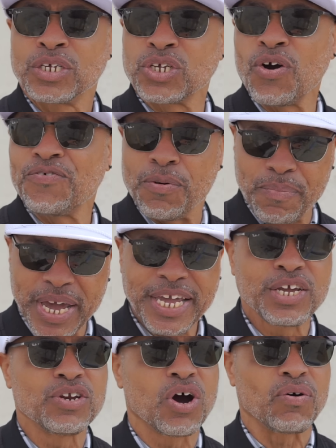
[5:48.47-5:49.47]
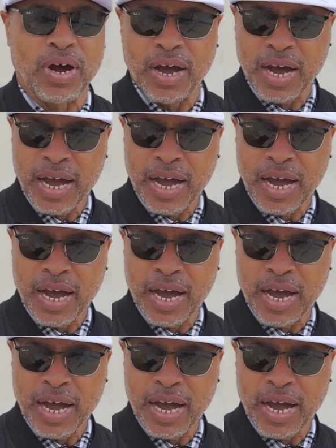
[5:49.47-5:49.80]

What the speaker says: So for me, you know,